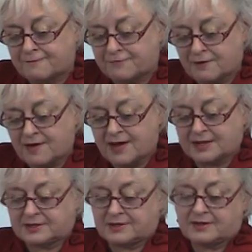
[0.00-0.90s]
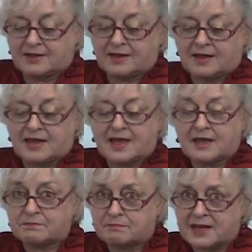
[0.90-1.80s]
front
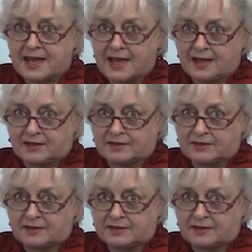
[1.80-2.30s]
and back.